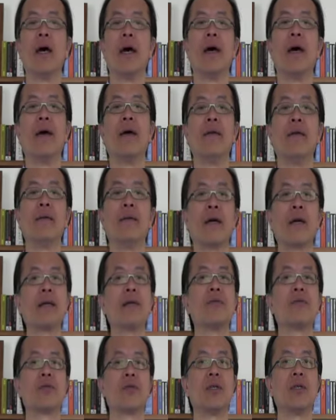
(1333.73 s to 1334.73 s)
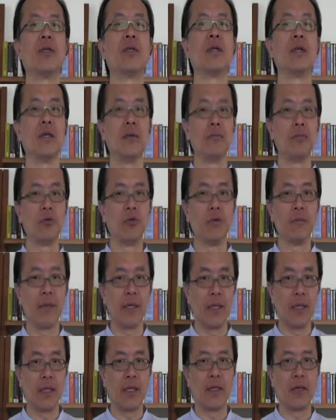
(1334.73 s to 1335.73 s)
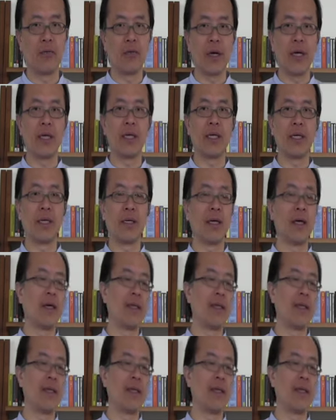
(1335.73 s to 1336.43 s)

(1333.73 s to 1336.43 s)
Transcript: and they can see the improvement in the ranking,